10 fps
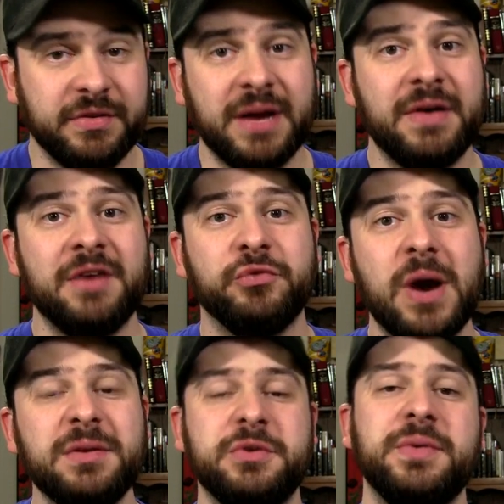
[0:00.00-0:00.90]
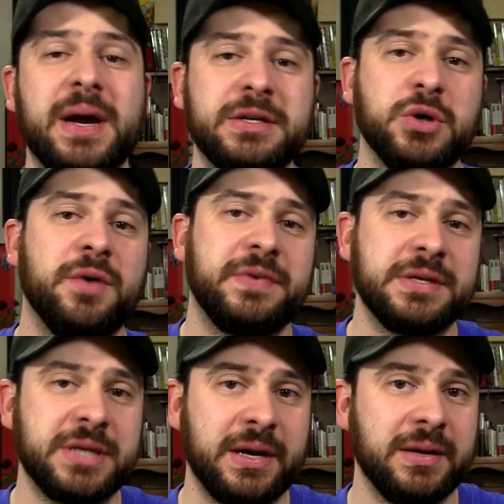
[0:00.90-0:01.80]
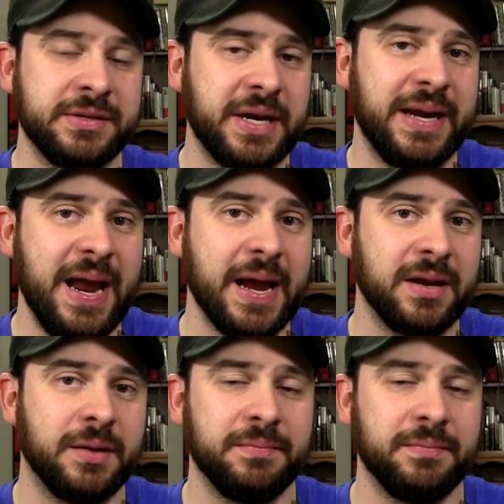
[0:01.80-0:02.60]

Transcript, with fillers: And I, have tried to do that as often as I, as I can.